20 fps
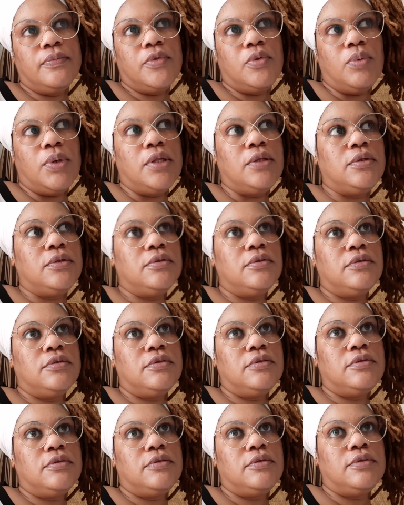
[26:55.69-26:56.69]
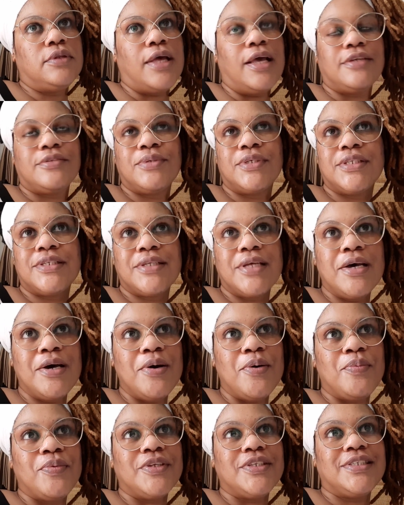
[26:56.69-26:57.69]
well, I asked what's
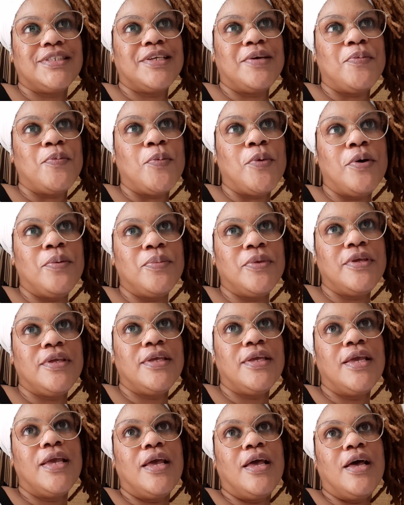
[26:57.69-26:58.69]
up, and she said, "Mommy,